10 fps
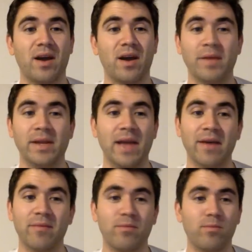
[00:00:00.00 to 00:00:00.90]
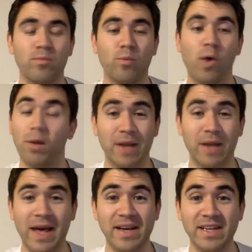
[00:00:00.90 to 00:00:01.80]
mean, yeah, what a
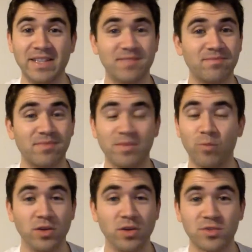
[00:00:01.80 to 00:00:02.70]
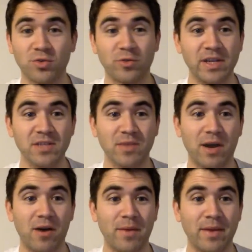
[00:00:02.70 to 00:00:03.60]
player. What a story as
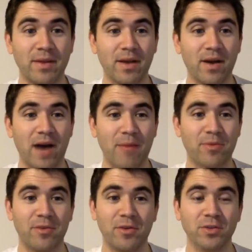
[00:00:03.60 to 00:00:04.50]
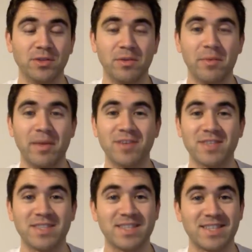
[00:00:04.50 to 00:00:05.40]
well. I mean, absolutely awesome. It'd be
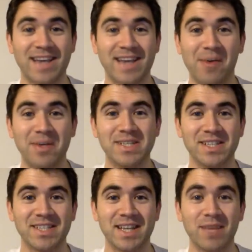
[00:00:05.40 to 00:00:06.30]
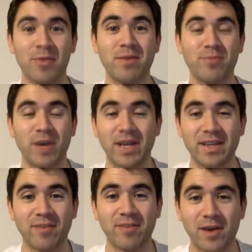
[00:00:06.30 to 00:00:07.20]
interesting to see how he's going to celebrate breaking
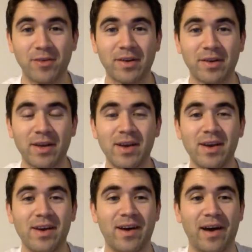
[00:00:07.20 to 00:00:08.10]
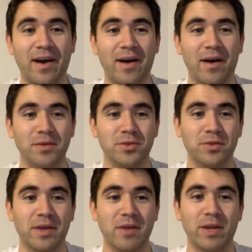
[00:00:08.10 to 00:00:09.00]
the record. I'm sure
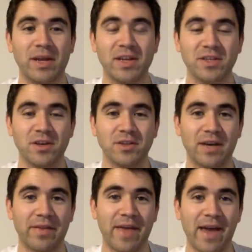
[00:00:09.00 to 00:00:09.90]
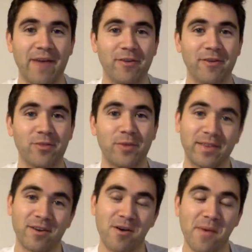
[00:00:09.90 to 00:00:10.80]
there are plenty of jokes out there on
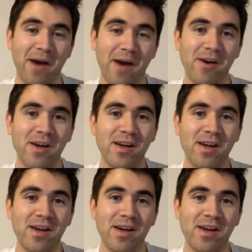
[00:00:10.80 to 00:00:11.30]
Twitter about,